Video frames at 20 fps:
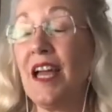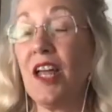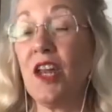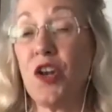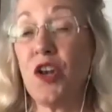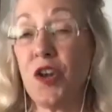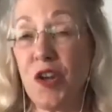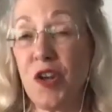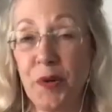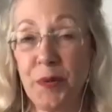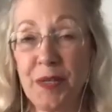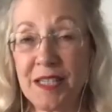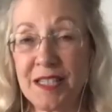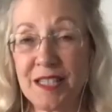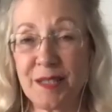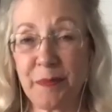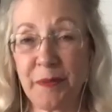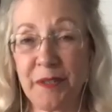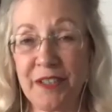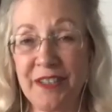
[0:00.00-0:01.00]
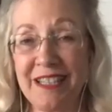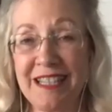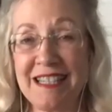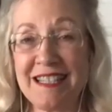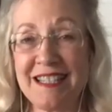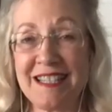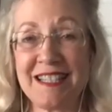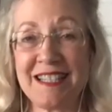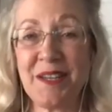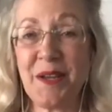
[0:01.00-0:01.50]
no
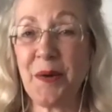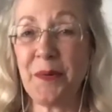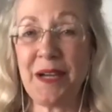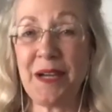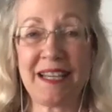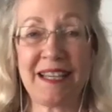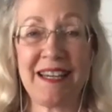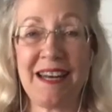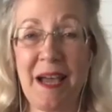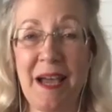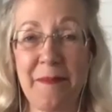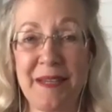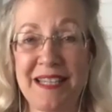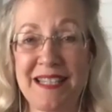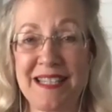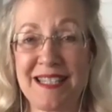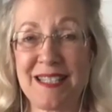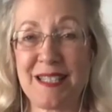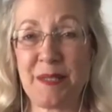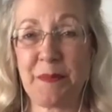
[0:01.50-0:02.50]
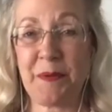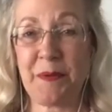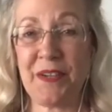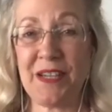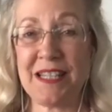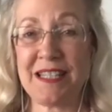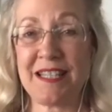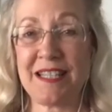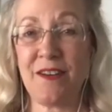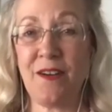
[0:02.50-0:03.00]
experience, no economic
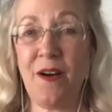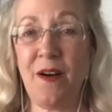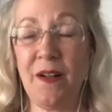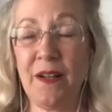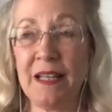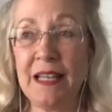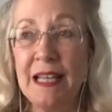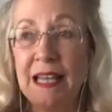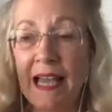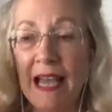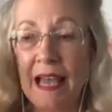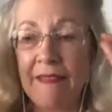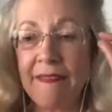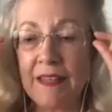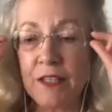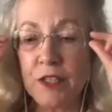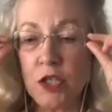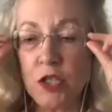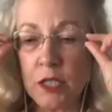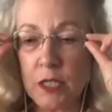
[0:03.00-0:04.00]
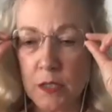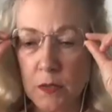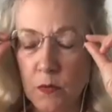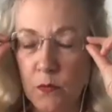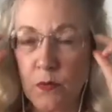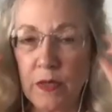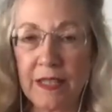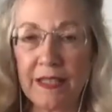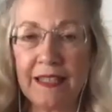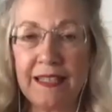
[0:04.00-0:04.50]
experience at all, and they just
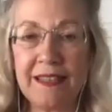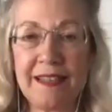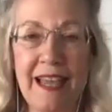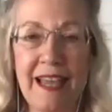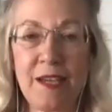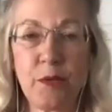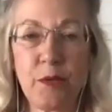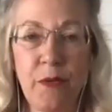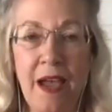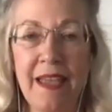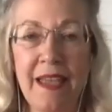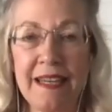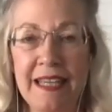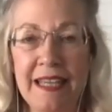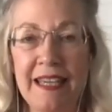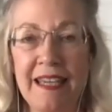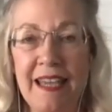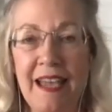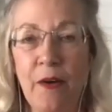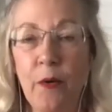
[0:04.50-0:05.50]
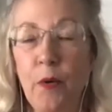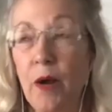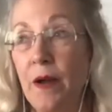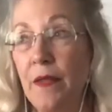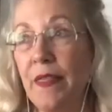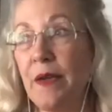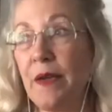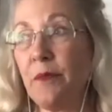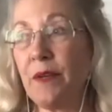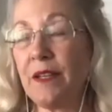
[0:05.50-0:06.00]
really like writing, or
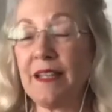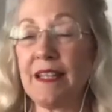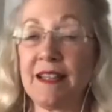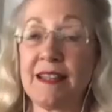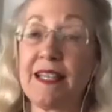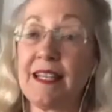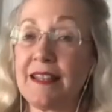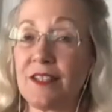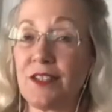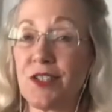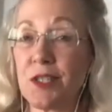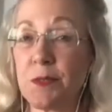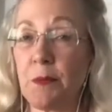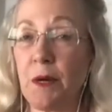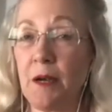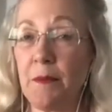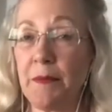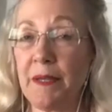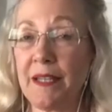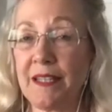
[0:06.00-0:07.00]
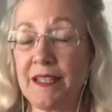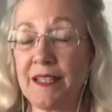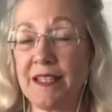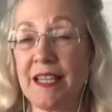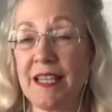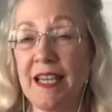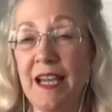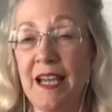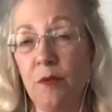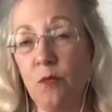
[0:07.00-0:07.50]
they really think they're smart because
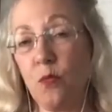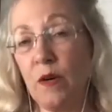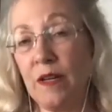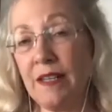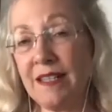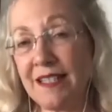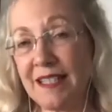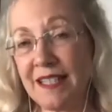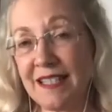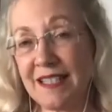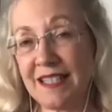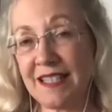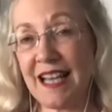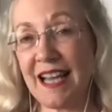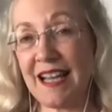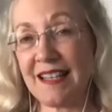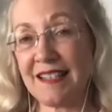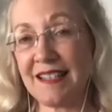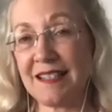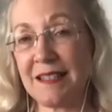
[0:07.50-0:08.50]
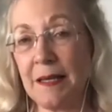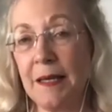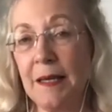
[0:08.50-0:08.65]
they had one success.